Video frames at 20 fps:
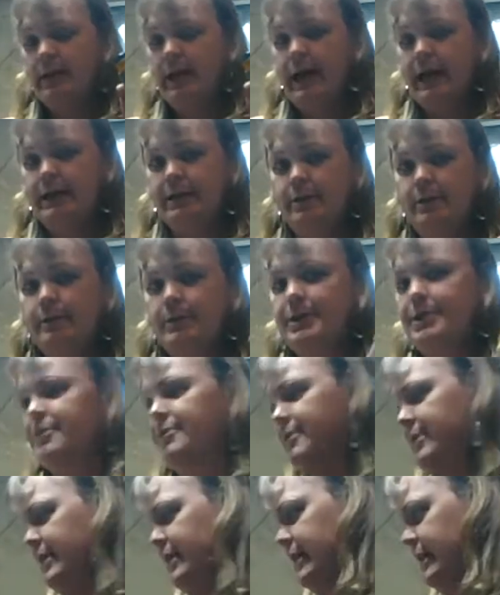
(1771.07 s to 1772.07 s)
I know what you're
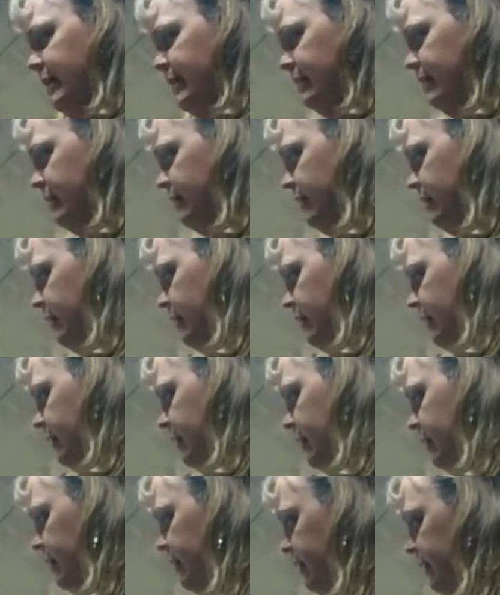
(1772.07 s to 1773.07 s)
thinking
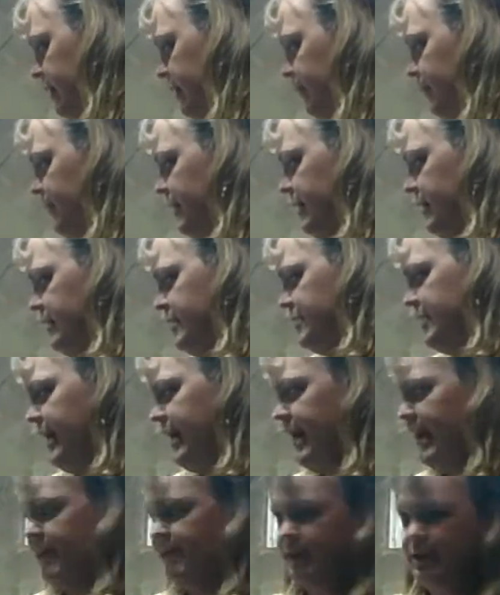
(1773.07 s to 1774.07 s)
because I
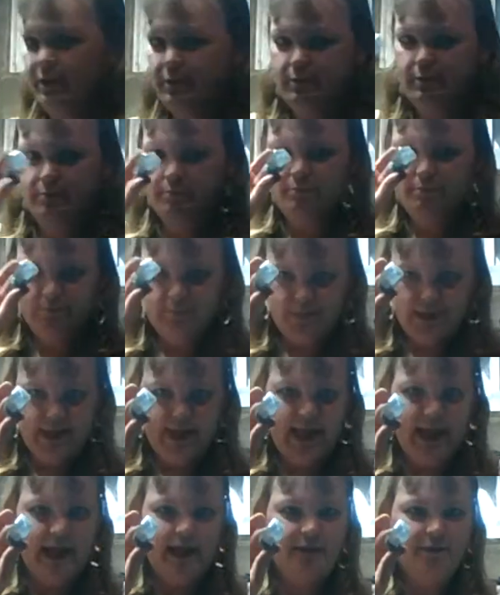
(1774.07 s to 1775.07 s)

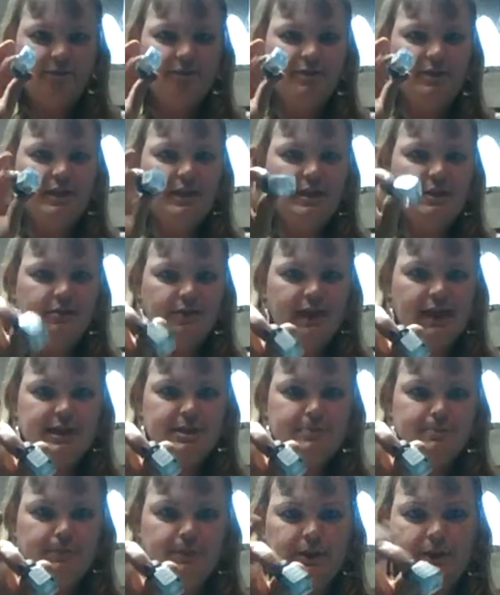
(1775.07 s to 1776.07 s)
have the
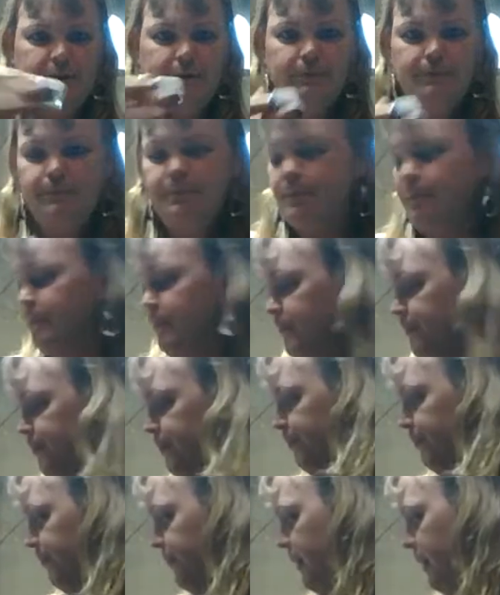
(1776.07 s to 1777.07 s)
glass blue,
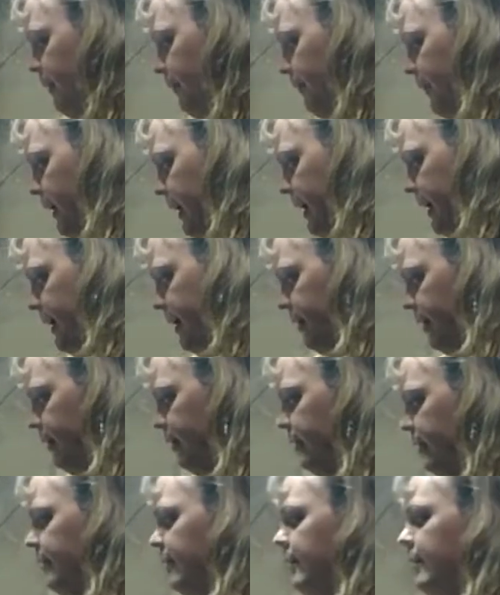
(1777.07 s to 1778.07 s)
but
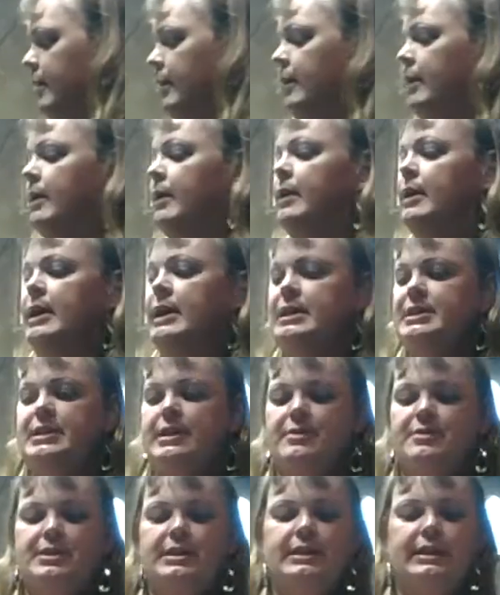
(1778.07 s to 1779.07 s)
as
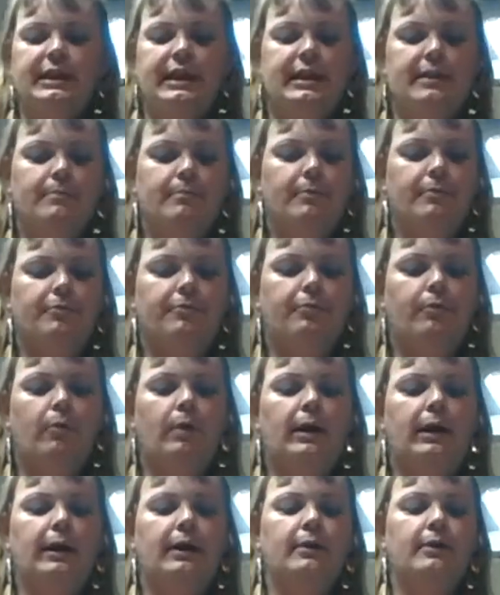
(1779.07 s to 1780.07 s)
I was indicating
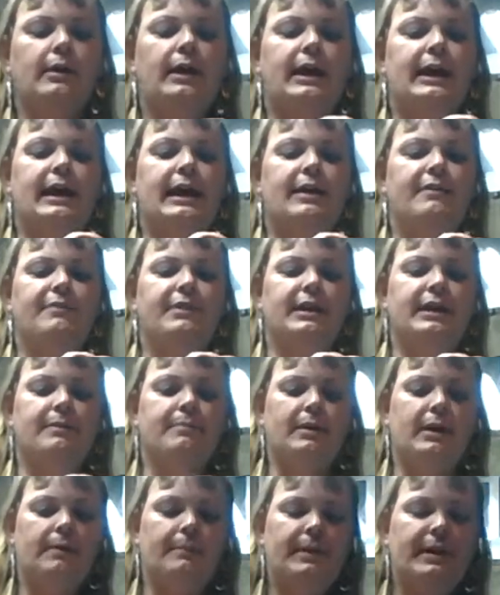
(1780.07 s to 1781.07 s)
before, I have a
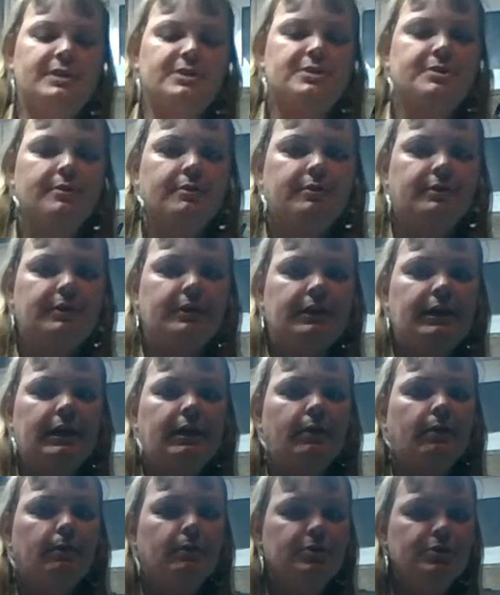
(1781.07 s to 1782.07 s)
Model Master clear
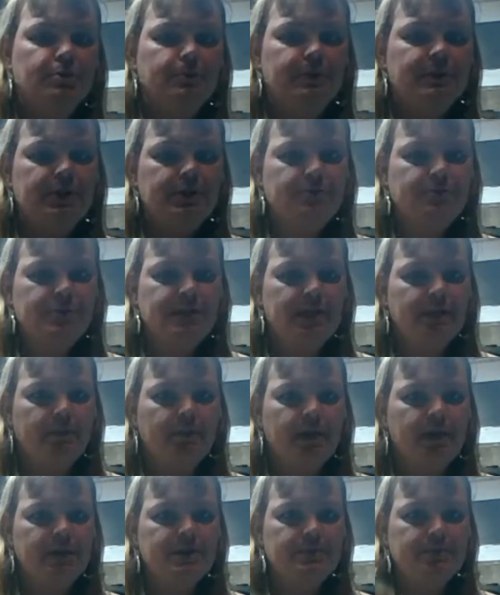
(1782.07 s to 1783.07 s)
coat, which will be used on a
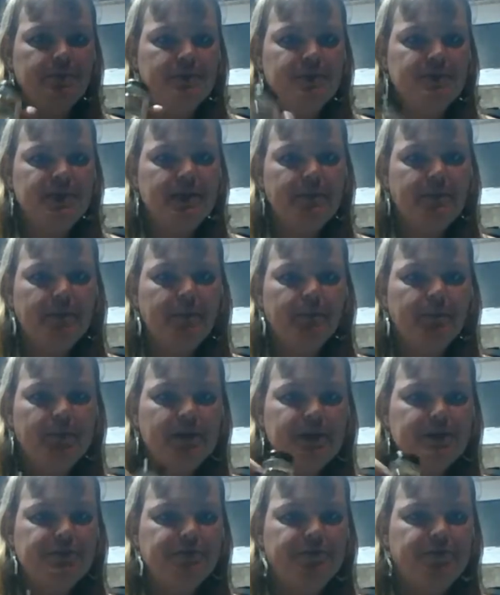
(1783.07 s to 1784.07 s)
brush, but a separate
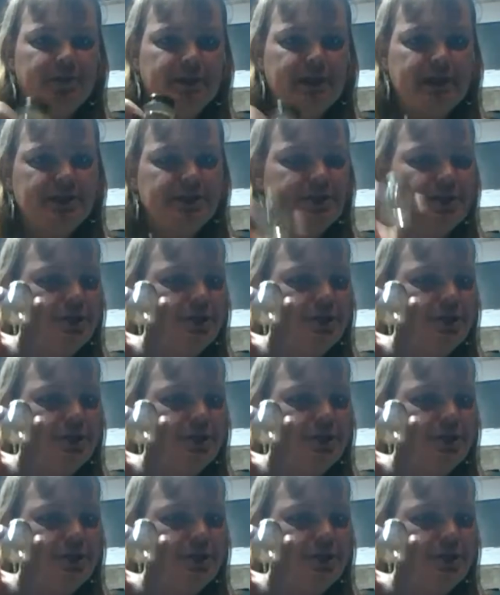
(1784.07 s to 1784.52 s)
brush for this.